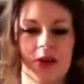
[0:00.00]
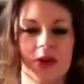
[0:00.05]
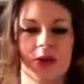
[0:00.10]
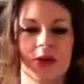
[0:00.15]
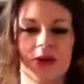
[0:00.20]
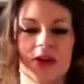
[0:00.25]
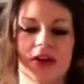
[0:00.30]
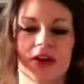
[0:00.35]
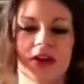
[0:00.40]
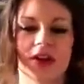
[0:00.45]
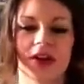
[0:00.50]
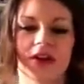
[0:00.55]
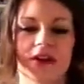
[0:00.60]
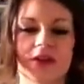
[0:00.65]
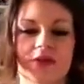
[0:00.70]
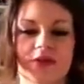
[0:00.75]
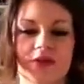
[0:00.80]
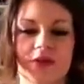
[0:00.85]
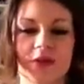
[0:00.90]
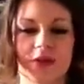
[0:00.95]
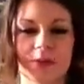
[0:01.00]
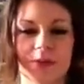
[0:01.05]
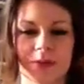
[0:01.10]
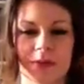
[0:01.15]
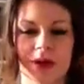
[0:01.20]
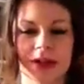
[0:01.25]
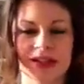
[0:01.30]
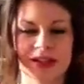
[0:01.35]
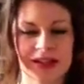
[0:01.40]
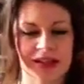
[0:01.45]
we are going to film
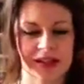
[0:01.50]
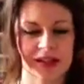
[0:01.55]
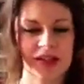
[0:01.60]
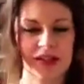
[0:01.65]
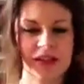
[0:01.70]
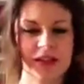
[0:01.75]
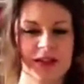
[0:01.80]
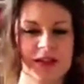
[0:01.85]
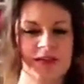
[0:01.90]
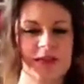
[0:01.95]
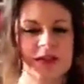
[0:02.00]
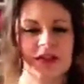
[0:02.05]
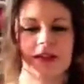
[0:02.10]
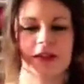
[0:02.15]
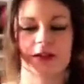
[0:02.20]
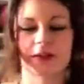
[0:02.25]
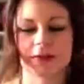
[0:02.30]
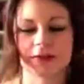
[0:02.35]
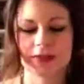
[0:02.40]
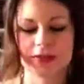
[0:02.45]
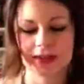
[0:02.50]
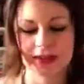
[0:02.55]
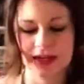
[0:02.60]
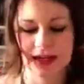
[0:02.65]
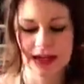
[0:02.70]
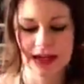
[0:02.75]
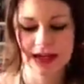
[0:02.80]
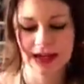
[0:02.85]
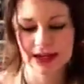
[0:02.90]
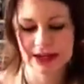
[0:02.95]
my second video of the
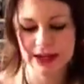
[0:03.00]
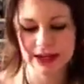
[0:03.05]
day,